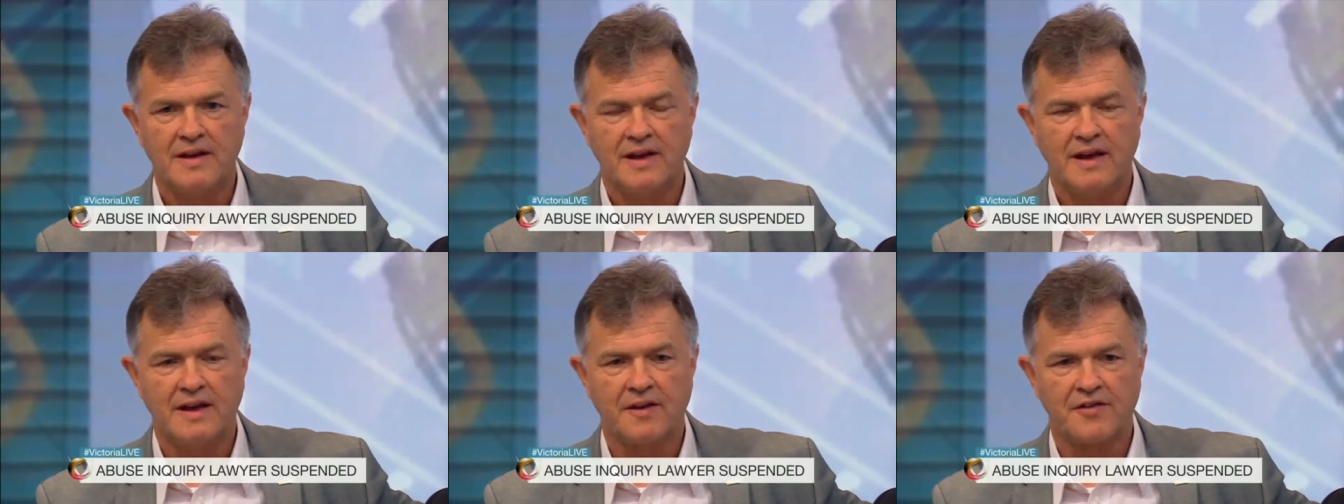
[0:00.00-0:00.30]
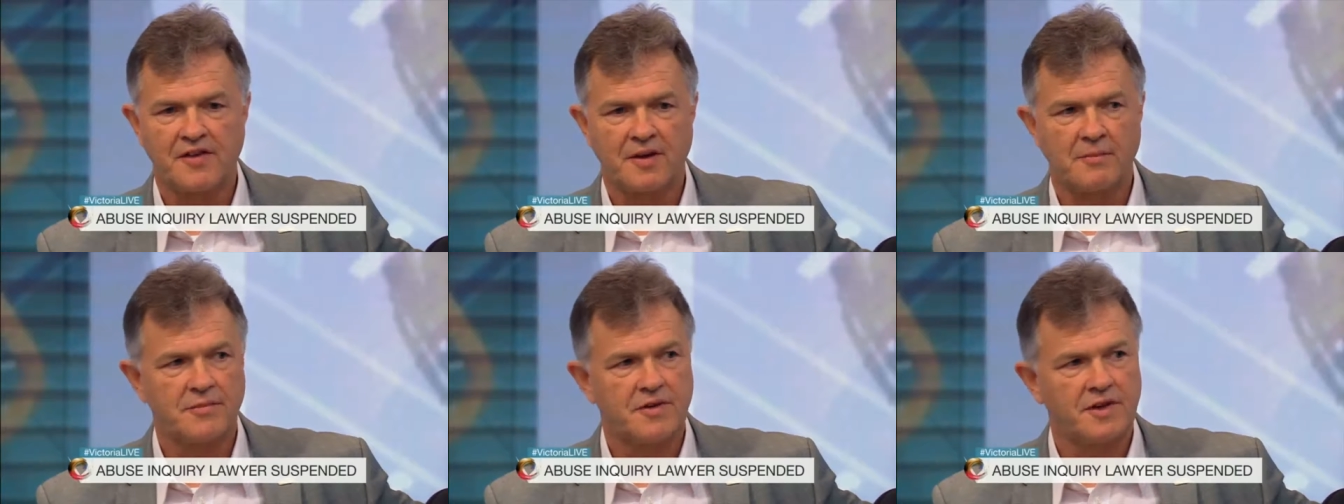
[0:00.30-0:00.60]
is
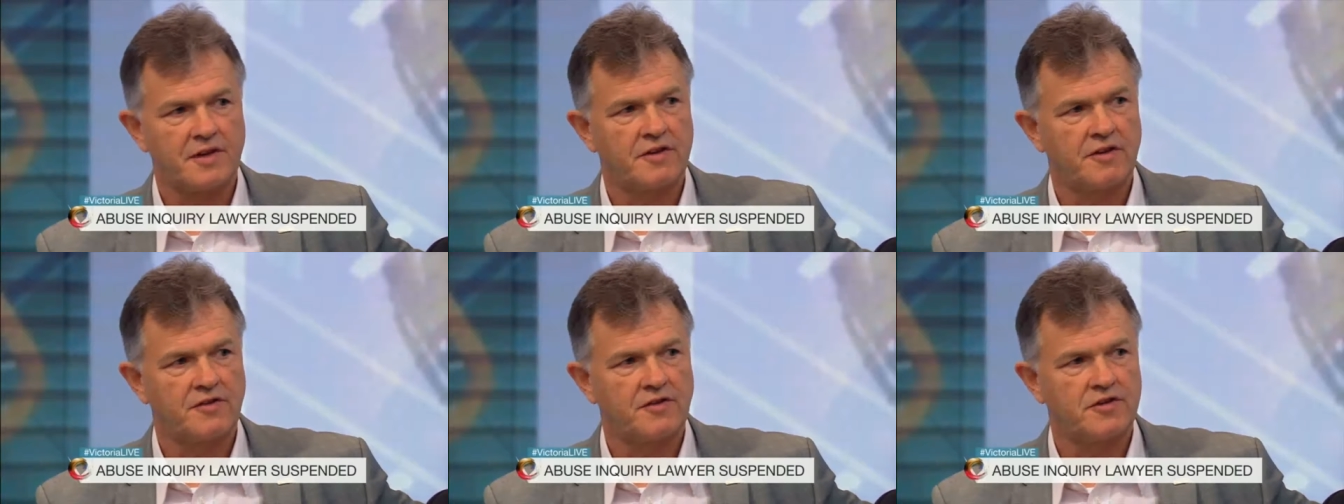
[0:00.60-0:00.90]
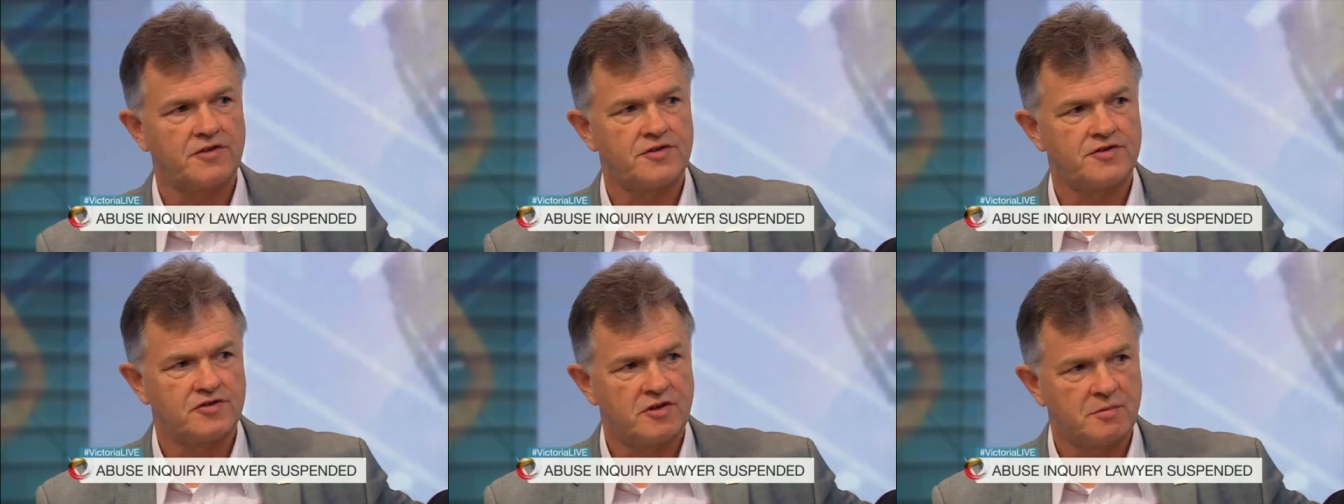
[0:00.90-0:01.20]
something that's
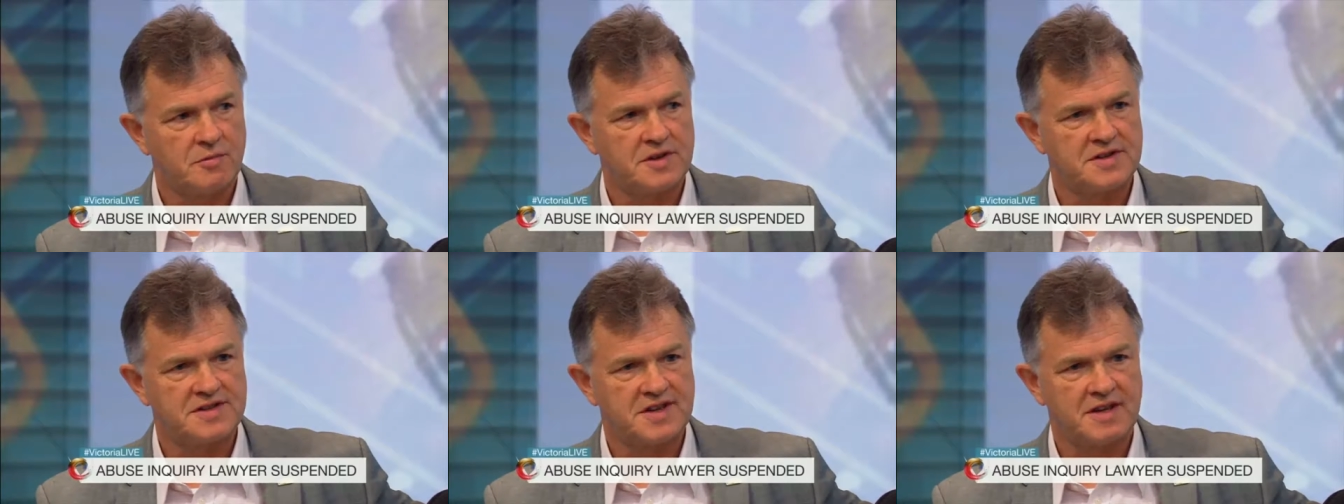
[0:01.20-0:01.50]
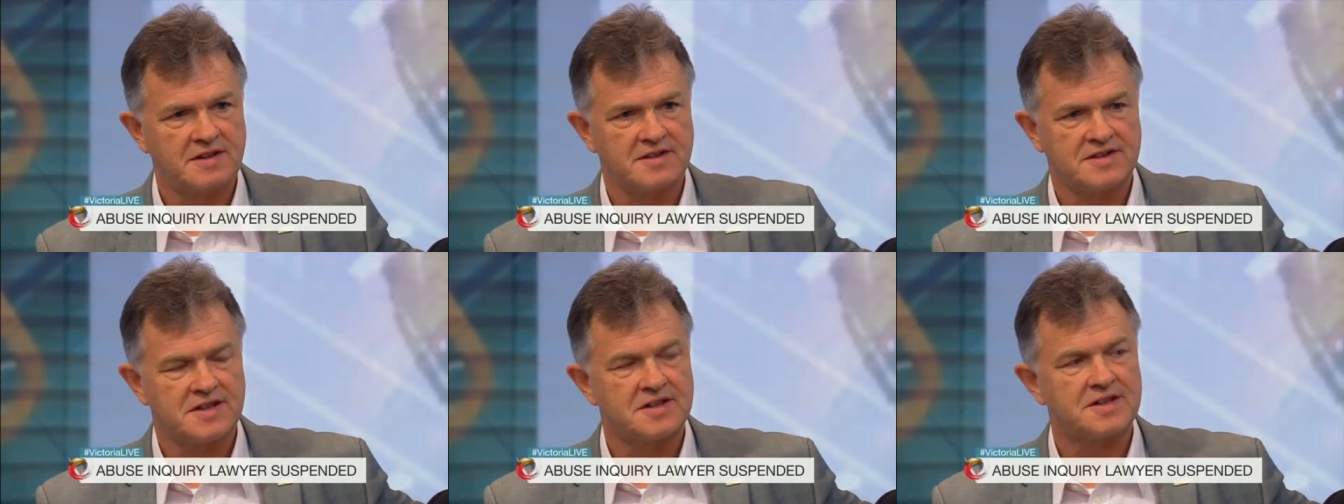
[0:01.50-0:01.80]

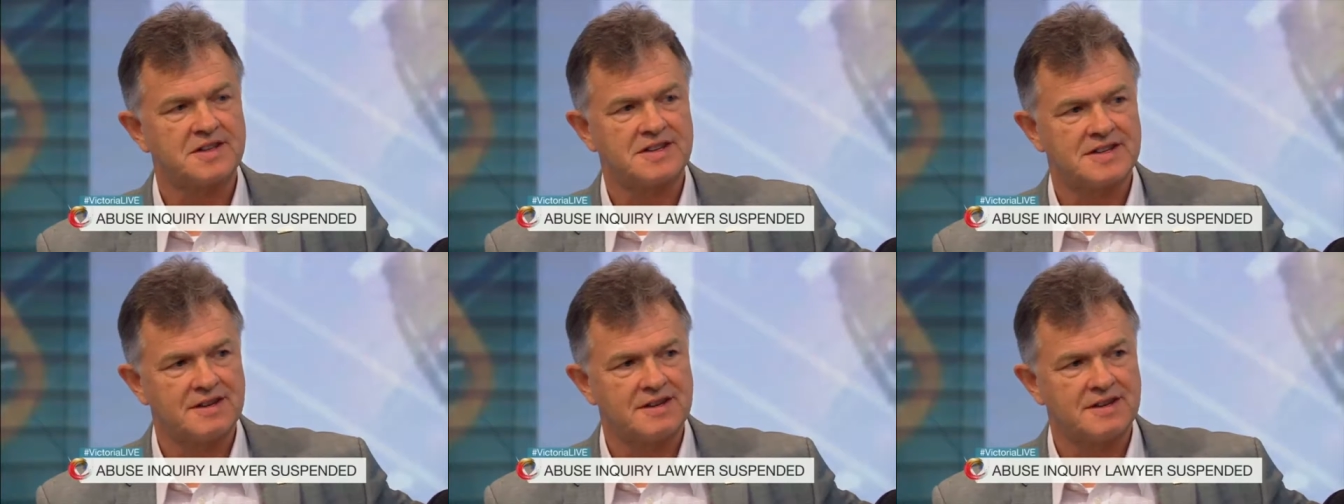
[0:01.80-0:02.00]
contributing to the